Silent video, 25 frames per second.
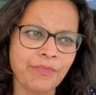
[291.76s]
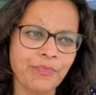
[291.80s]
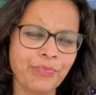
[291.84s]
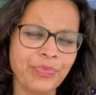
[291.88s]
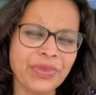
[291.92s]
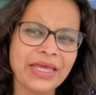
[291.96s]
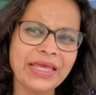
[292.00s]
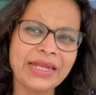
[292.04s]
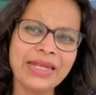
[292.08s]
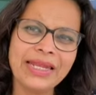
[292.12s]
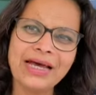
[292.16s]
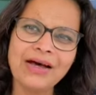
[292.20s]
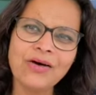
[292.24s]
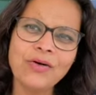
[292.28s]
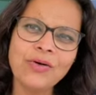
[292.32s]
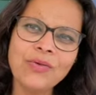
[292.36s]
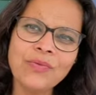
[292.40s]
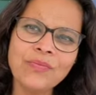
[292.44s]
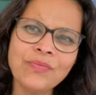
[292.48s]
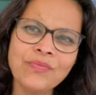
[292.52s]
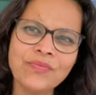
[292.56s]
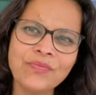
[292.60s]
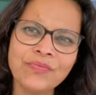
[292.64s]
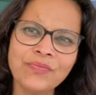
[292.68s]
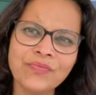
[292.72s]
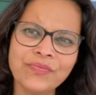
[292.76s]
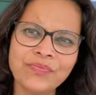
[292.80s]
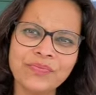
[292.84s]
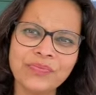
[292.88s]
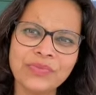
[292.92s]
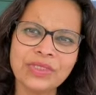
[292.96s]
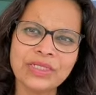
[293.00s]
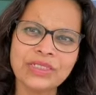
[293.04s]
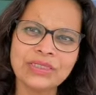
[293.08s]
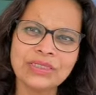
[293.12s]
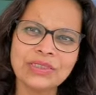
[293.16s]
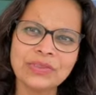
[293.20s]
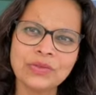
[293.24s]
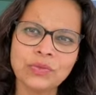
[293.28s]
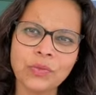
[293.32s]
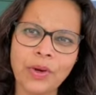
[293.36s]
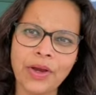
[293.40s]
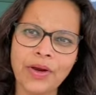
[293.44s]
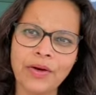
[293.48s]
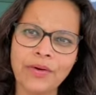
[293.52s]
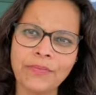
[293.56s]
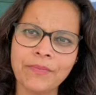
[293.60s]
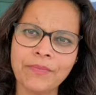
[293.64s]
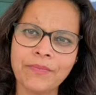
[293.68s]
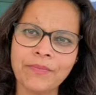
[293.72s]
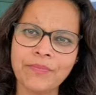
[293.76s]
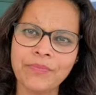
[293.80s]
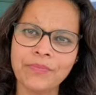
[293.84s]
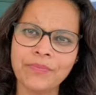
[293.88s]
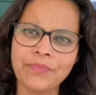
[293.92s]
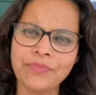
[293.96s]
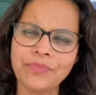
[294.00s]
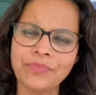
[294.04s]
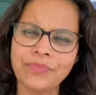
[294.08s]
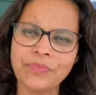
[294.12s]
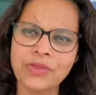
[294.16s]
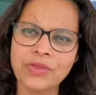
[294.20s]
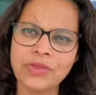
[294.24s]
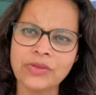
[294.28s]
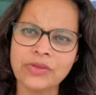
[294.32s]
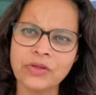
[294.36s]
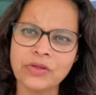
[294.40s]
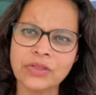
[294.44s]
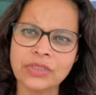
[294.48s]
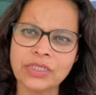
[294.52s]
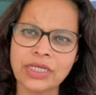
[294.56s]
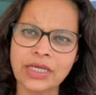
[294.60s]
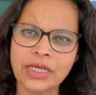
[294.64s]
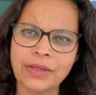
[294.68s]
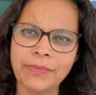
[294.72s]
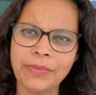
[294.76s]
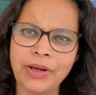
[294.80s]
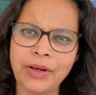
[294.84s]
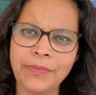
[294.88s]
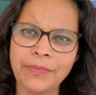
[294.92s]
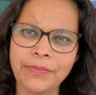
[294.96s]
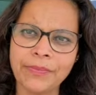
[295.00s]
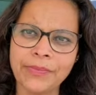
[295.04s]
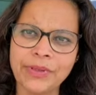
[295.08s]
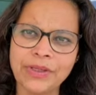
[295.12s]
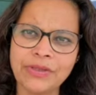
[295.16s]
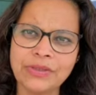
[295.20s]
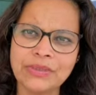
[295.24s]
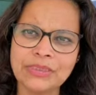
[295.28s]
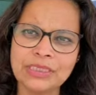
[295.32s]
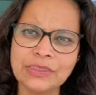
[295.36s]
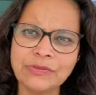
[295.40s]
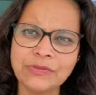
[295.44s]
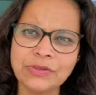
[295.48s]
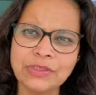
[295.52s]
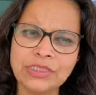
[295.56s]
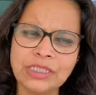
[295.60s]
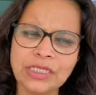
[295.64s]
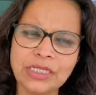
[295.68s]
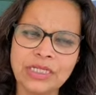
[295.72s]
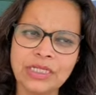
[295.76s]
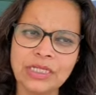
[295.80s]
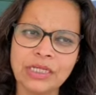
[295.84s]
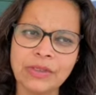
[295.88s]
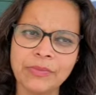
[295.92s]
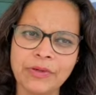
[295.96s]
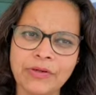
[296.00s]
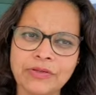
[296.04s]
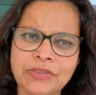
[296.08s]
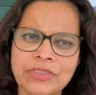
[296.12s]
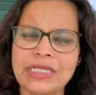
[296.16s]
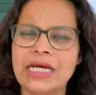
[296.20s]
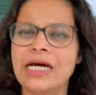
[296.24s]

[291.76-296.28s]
And now this is where the thought came up, because I was thinking about it.